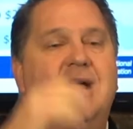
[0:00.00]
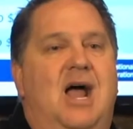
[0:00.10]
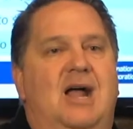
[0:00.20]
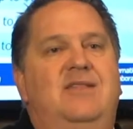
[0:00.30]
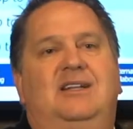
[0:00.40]

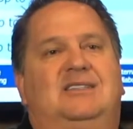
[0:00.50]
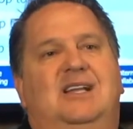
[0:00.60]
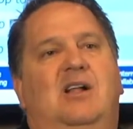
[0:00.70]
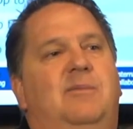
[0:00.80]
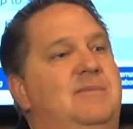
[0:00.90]
and then you
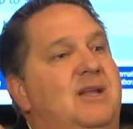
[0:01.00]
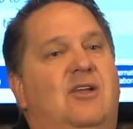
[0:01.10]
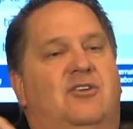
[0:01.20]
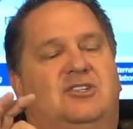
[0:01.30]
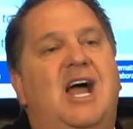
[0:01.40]
sell maybe
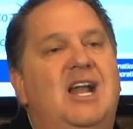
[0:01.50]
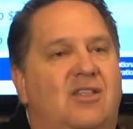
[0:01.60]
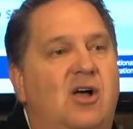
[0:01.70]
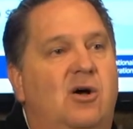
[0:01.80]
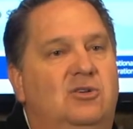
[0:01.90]
another 10
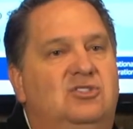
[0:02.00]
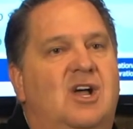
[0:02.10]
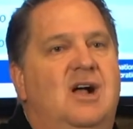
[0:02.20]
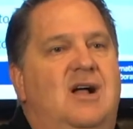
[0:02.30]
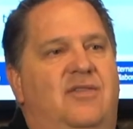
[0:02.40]
of those
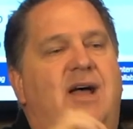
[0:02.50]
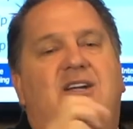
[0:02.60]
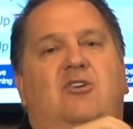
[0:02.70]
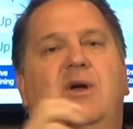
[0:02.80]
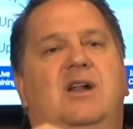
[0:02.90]

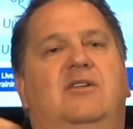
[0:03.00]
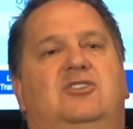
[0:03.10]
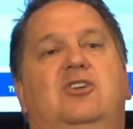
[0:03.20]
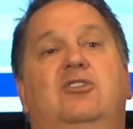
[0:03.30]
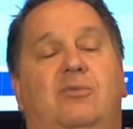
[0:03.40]
and create another
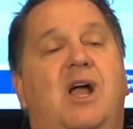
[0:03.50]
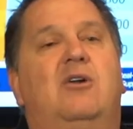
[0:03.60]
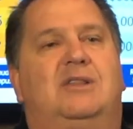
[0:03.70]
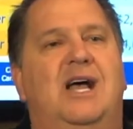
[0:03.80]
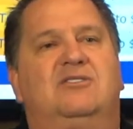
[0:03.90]
$200,000,
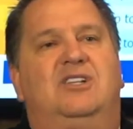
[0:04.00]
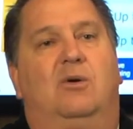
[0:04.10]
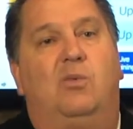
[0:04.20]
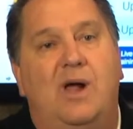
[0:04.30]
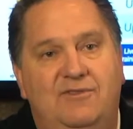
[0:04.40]
$300,000
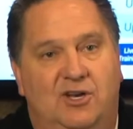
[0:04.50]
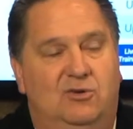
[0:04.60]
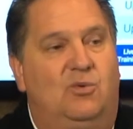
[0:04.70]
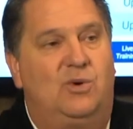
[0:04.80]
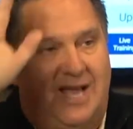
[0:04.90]
in
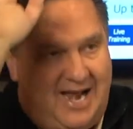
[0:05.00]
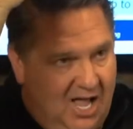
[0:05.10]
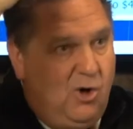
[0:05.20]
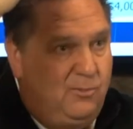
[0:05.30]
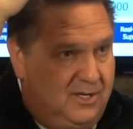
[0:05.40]
revenue, would that
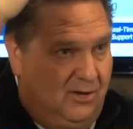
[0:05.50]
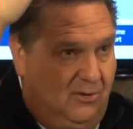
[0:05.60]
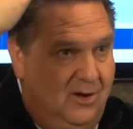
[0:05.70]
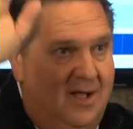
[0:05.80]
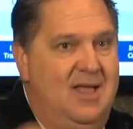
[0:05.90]
help
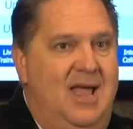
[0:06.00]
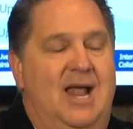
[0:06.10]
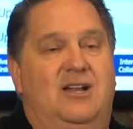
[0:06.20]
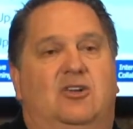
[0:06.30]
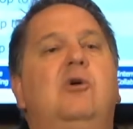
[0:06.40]
you?
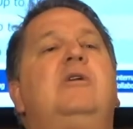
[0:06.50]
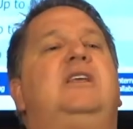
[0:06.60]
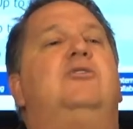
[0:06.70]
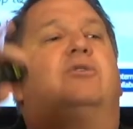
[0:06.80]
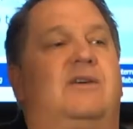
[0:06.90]
And
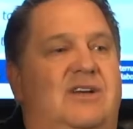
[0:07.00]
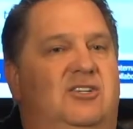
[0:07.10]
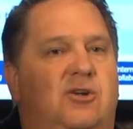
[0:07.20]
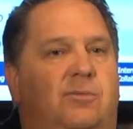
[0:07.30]
currently you're giving it to your